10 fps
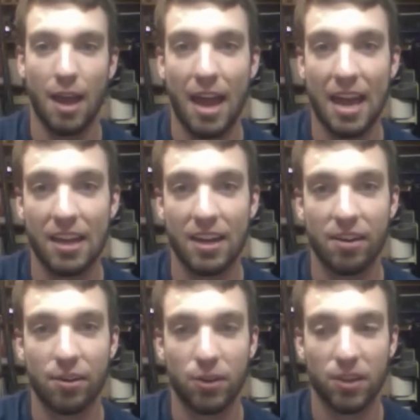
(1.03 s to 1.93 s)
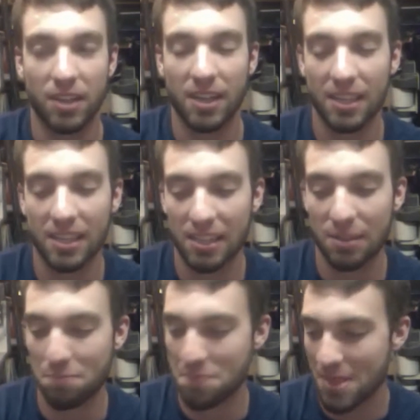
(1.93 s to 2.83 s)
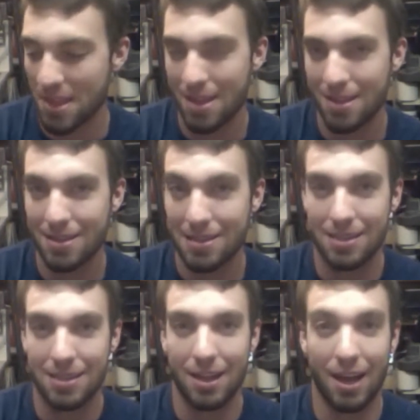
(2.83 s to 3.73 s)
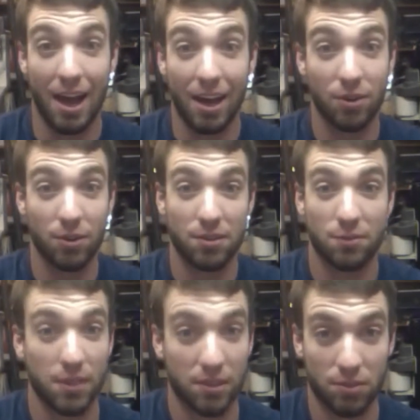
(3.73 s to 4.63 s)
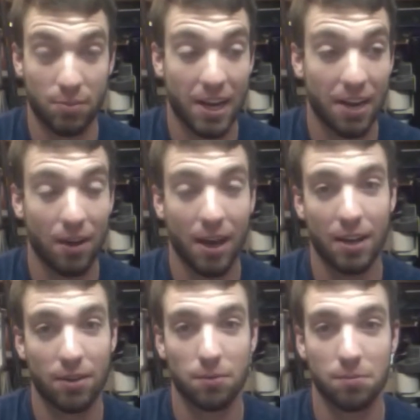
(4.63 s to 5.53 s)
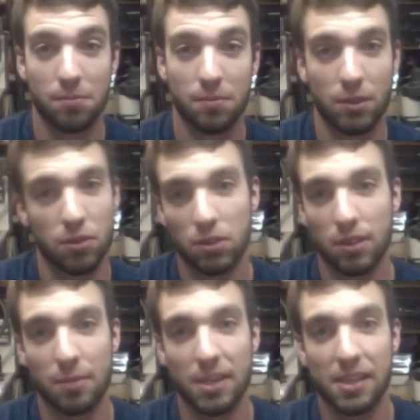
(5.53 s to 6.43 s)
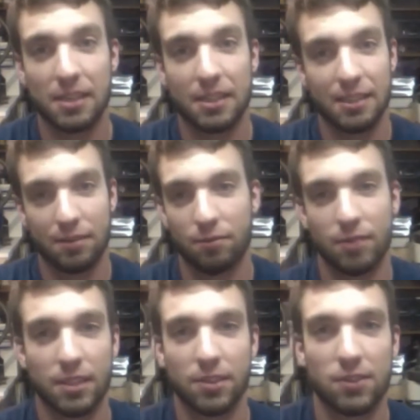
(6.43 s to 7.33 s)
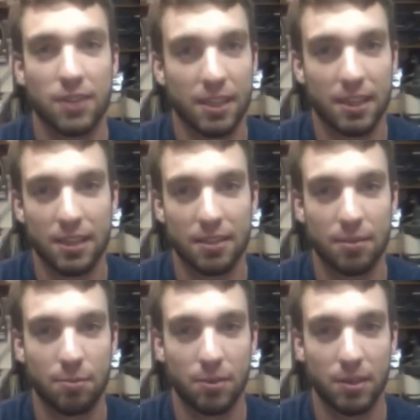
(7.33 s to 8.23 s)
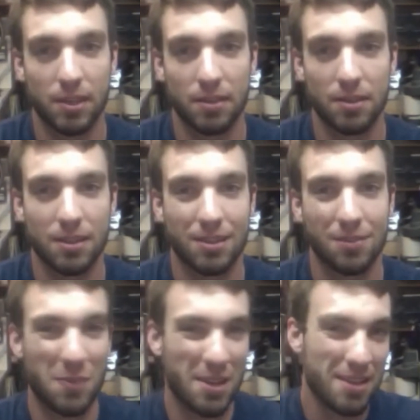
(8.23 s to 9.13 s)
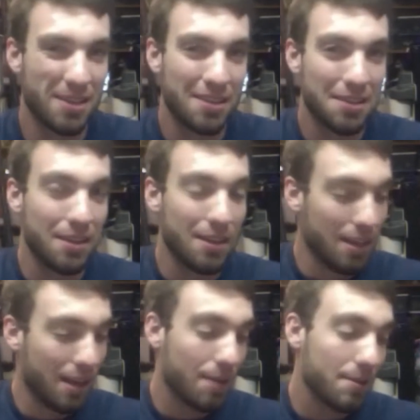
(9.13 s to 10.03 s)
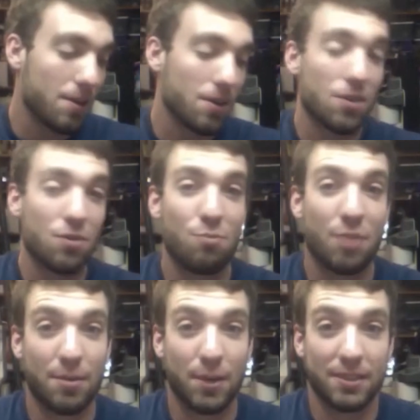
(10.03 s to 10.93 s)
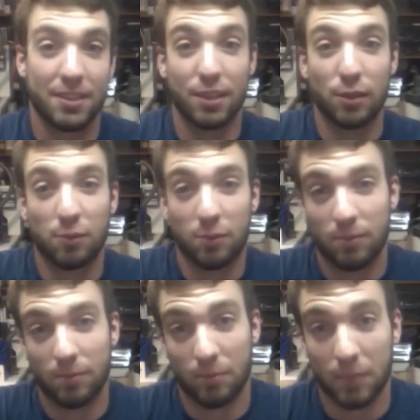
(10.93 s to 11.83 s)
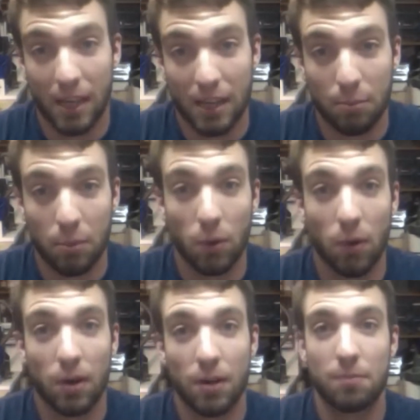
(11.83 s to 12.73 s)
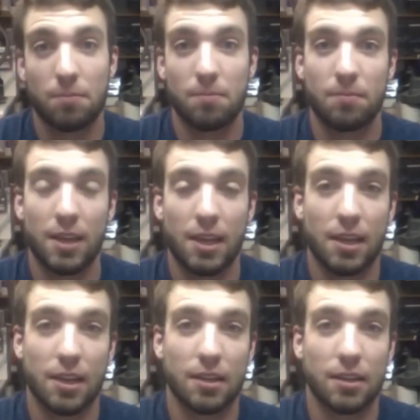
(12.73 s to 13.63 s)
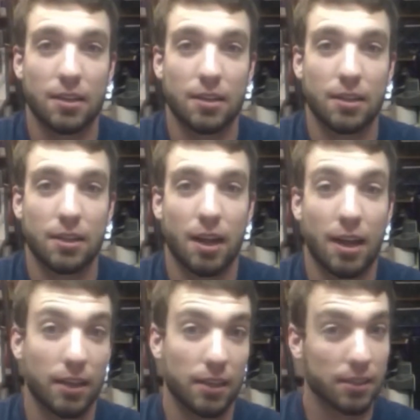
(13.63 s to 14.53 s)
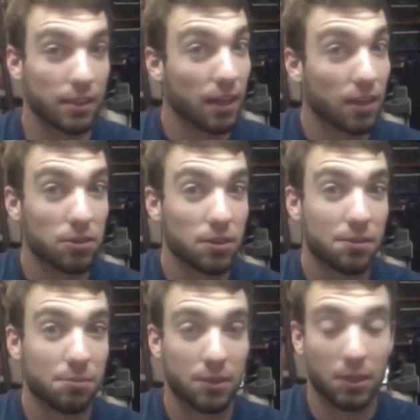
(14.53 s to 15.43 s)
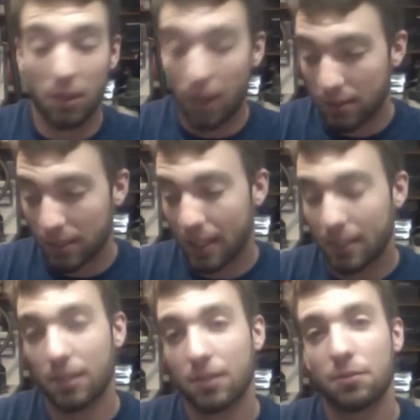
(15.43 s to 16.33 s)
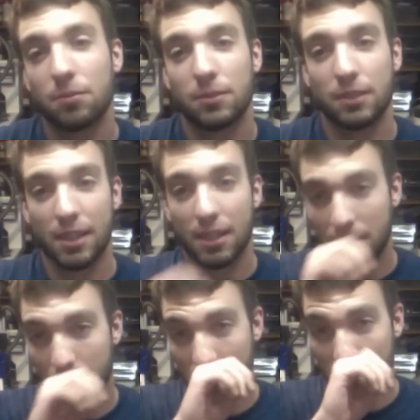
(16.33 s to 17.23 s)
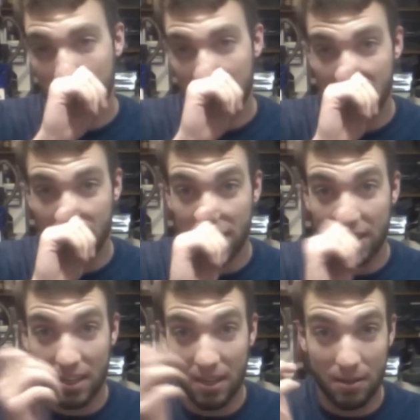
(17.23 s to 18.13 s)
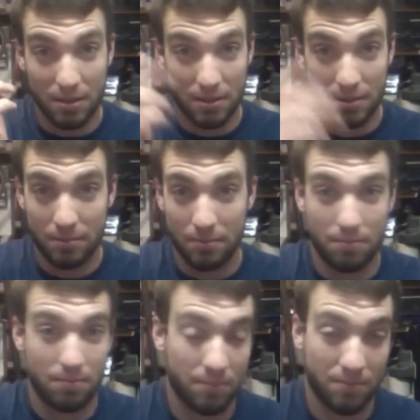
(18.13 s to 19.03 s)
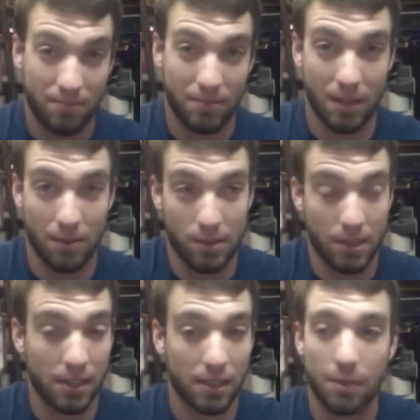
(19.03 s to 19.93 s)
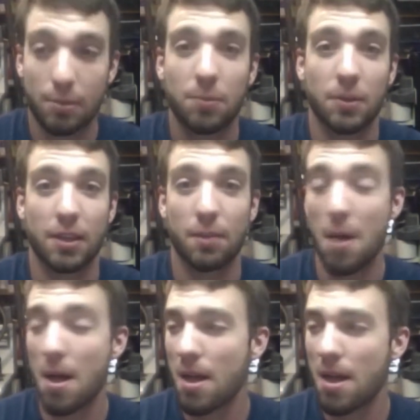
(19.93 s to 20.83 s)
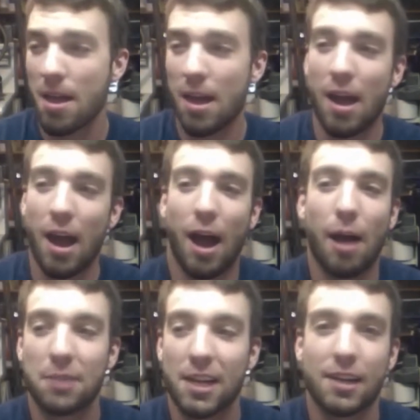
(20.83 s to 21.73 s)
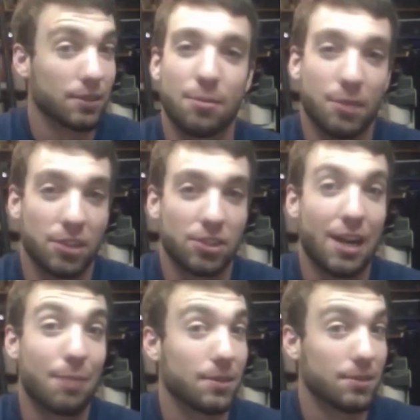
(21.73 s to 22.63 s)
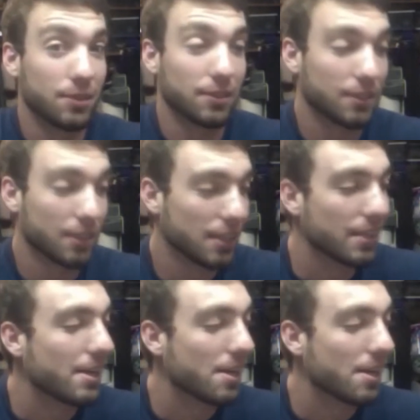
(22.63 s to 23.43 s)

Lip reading: Hey there, everyone. I don't know what this video is about. I don't usually make videos like this, but I'm at home by myself and kind of bored, and I like technology, so I was like, let's get out the computer, see what I can come up with. I'm down here in my shop, as you can see.